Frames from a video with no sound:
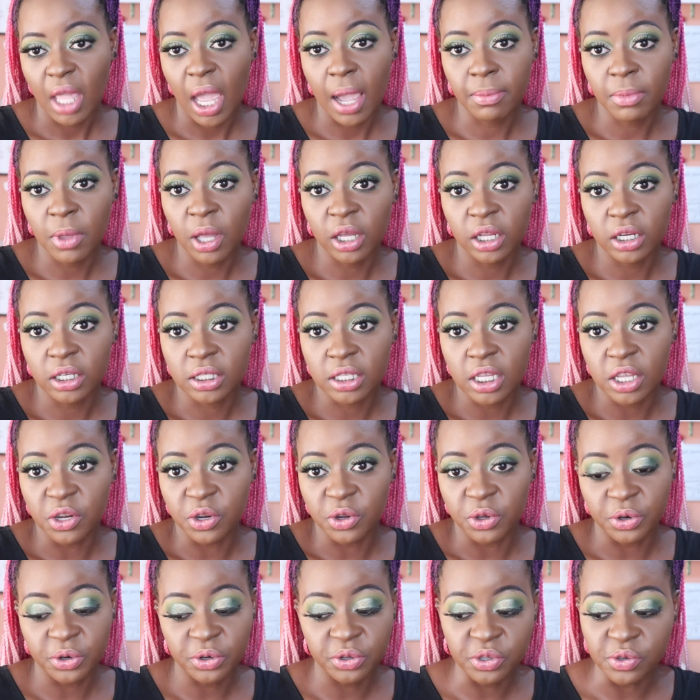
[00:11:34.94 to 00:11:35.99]
I'm not gonna say
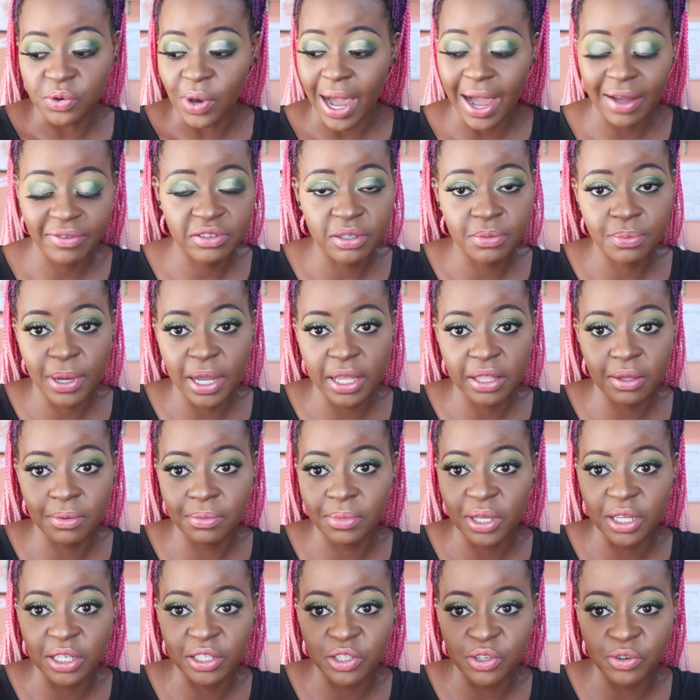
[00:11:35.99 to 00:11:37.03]
no, you have to buy them
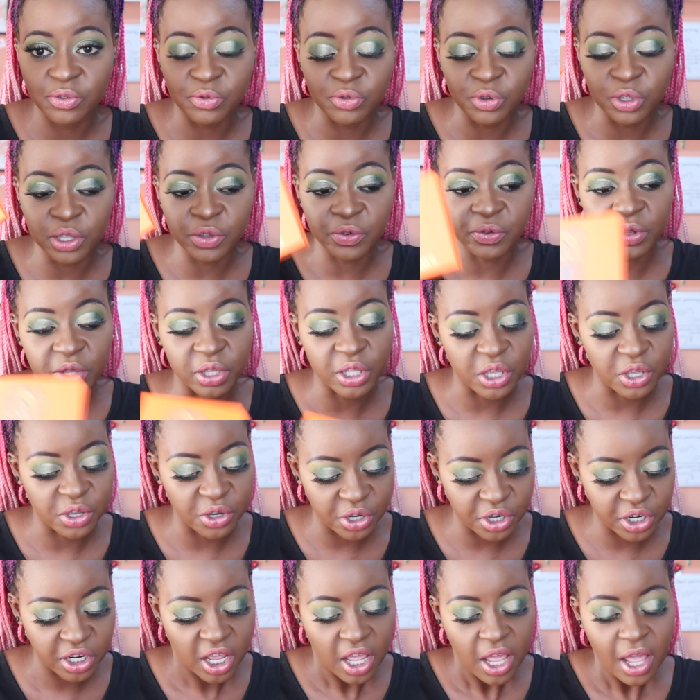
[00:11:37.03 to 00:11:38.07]
because they're really, really
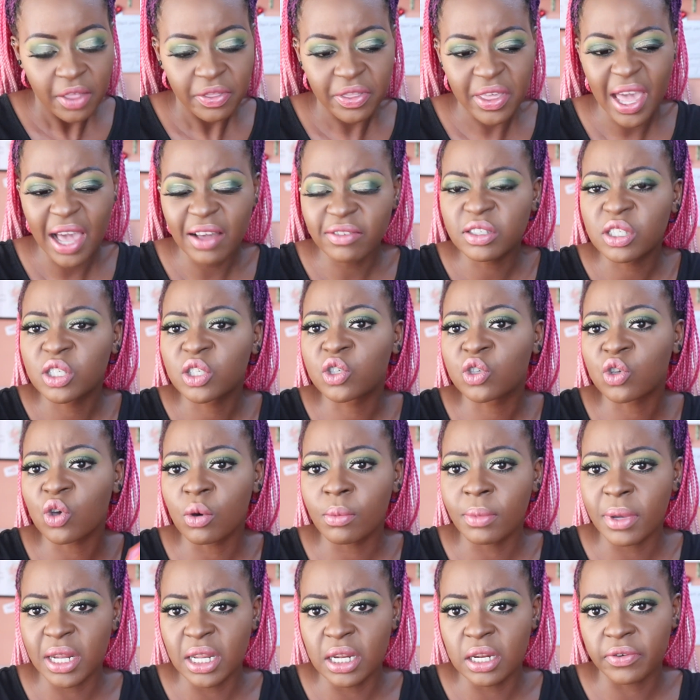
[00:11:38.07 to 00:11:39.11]
good. They have
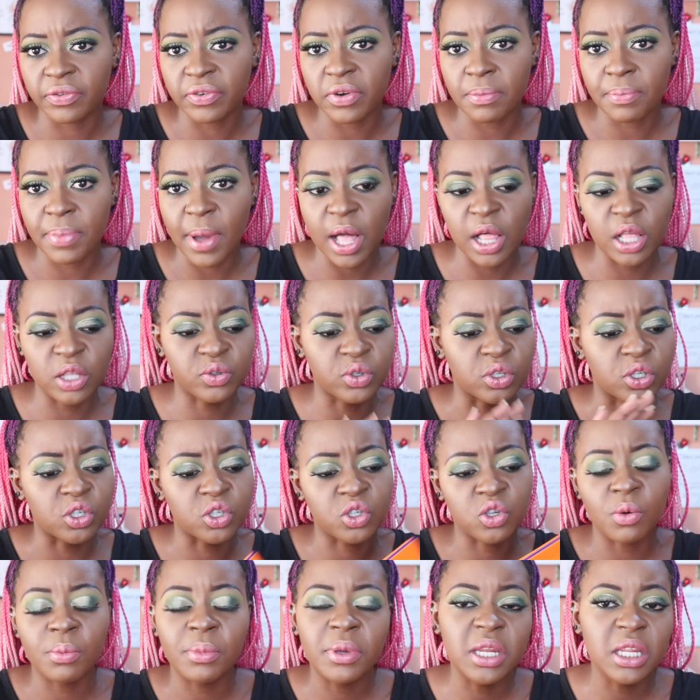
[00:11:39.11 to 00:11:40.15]
so many different palettes with
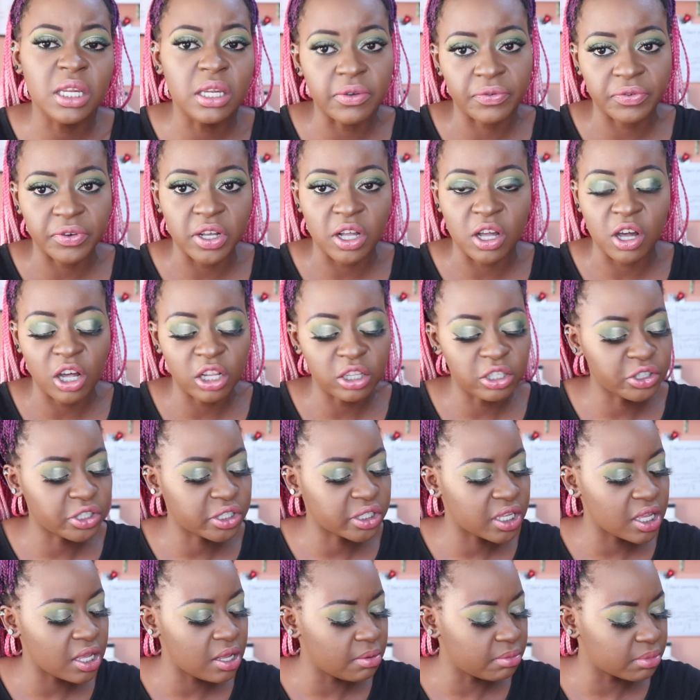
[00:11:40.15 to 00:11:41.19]
so many different color
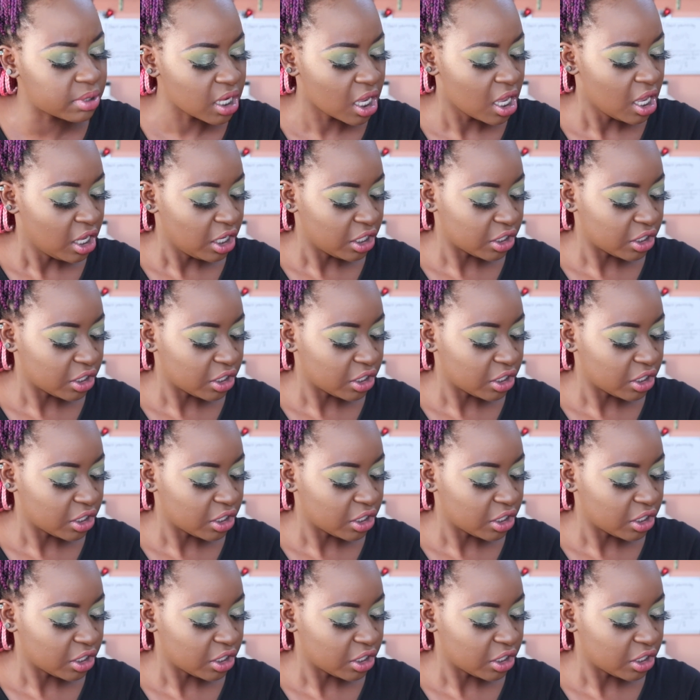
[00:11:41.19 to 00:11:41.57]
schemes.